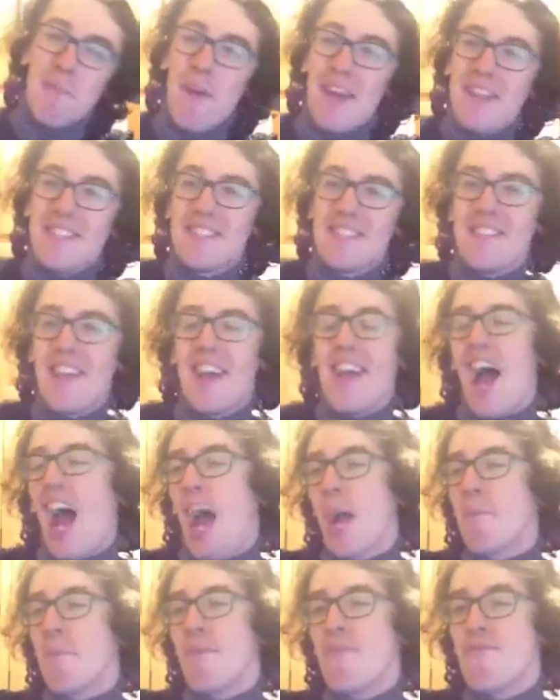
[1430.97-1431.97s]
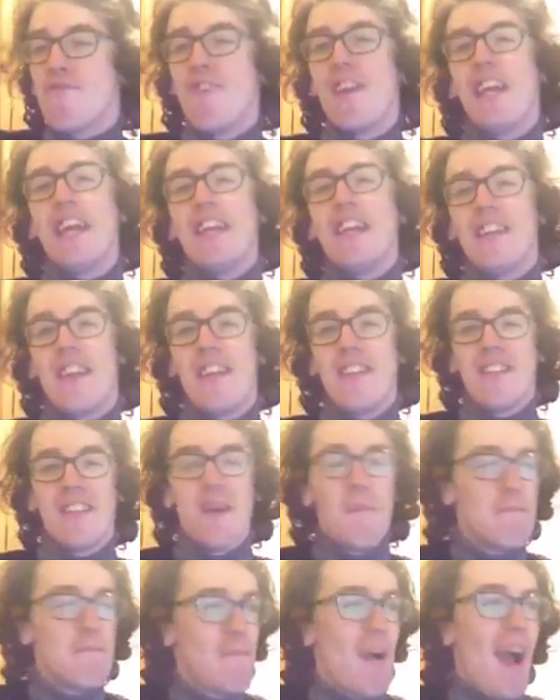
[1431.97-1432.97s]
Wednesday, I will read
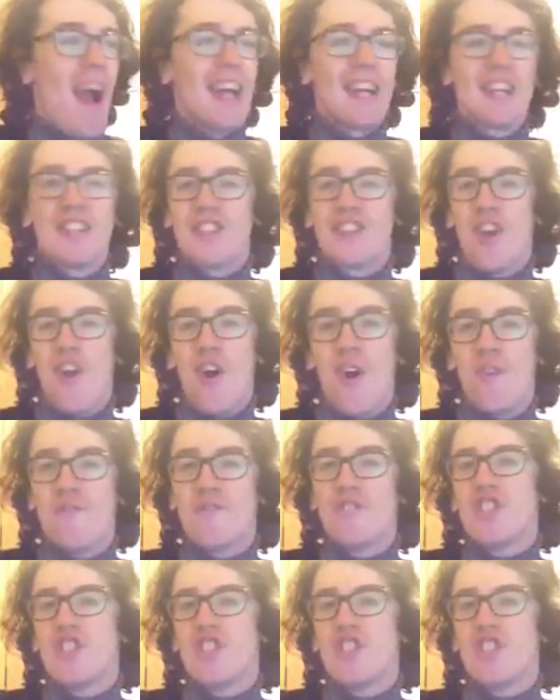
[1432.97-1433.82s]
the backs of